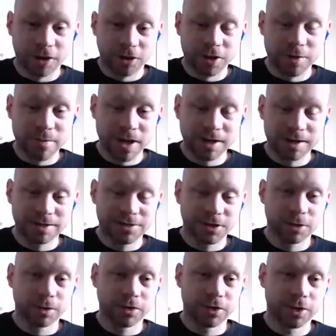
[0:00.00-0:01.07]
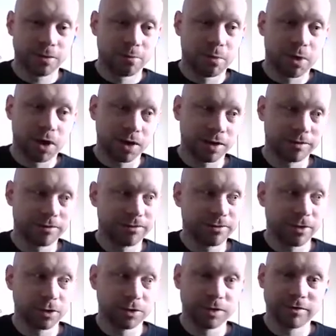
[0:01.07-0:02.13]
already made a deal with him, bought a
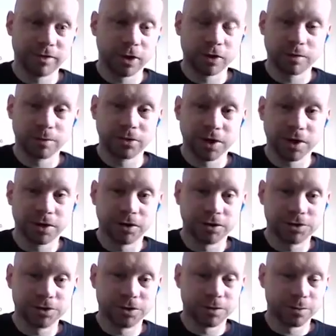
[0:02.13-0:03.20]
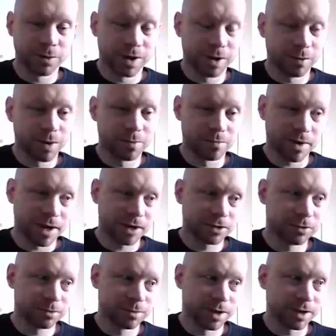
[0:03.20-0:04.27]
fairly valuable title. So when I went back
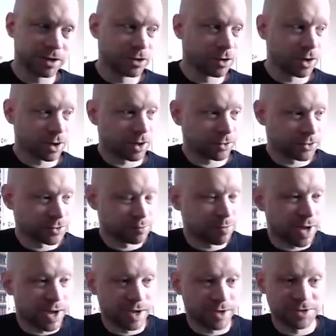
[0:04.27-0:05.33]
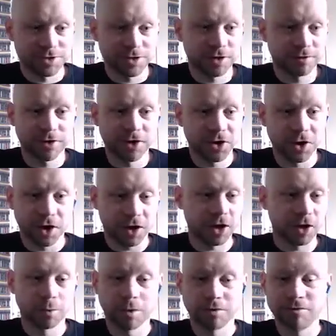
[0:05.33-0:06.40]
to him, like, you know, I got this bag of stuff here. I kind
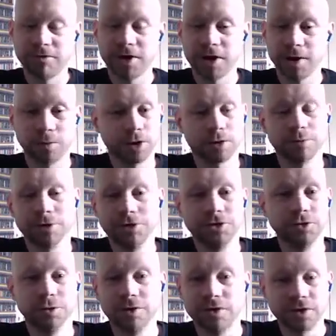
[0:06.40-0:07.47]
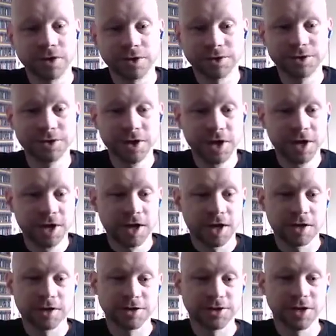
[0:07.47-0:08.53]
of want Vey. What can we do with this?
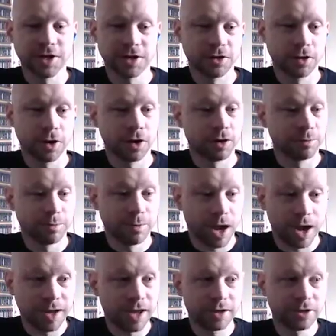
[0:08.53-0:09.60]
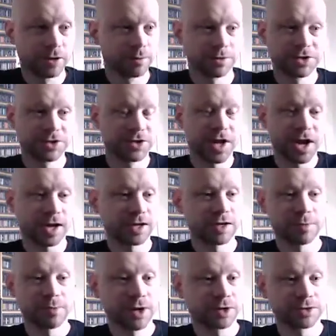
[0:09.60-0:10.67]
And he's like, you know, I handed him a stack and he
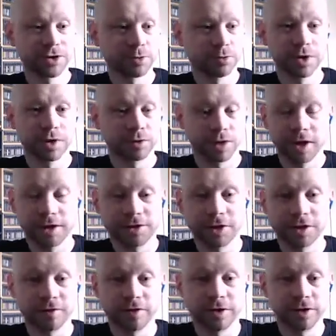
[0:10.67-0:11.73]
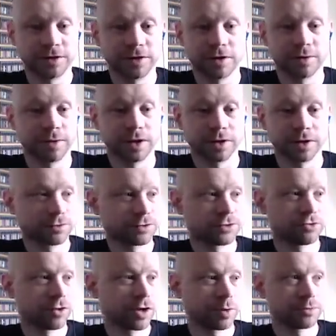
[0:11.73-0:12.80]
picked out what he liked out of it and like
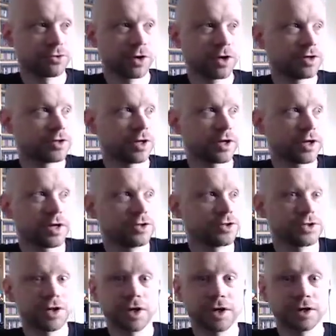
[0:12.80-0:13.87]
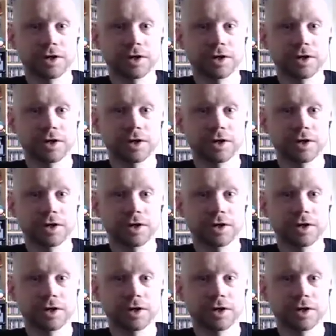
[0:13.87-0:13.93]
straight up trade. He's like, yeah, just take it.